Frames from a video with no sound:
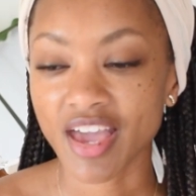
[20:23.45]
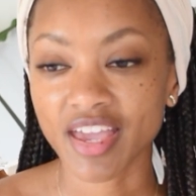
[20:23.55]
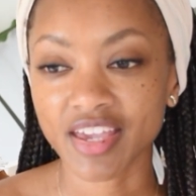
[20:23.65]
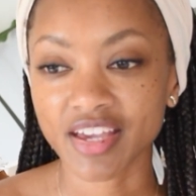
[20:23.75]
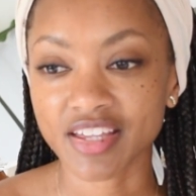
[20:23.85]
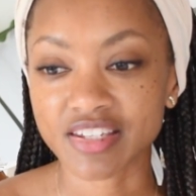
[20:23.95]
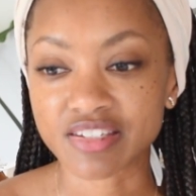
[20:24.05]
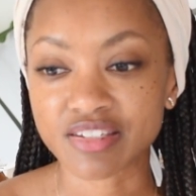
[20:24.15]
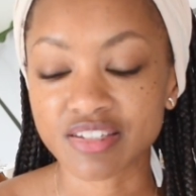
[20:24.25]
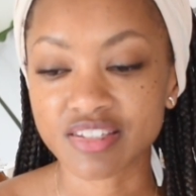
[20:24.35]

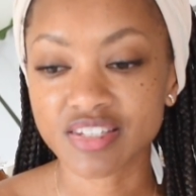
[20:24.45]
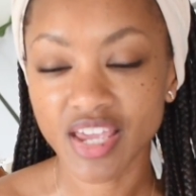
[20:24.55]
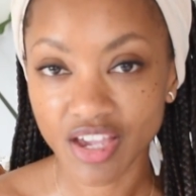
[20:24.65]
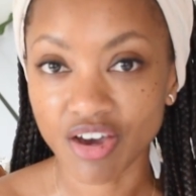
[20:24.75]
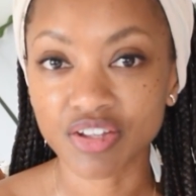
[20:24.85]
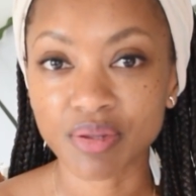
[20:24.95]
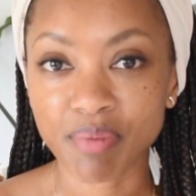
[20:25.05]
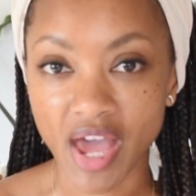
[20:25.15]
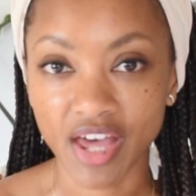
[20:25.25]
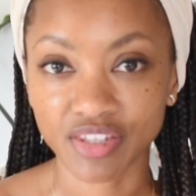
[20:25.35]
and stay on the
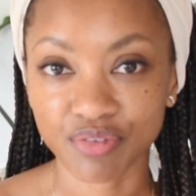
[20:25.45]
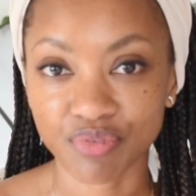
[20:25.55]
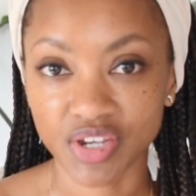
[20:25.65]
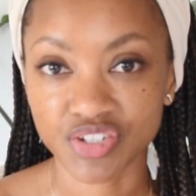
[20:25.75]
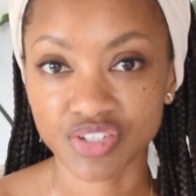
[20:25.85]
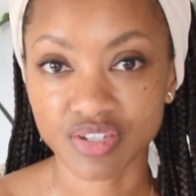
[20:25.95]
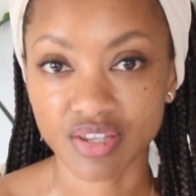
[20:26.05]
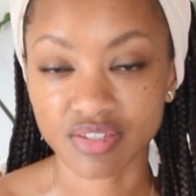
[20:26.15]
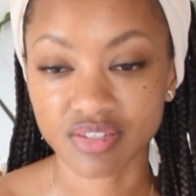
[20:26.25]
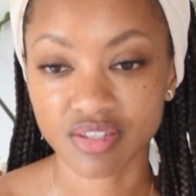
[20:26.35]
path of
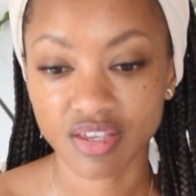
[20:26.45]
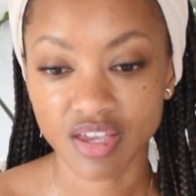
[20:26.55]
righteousness.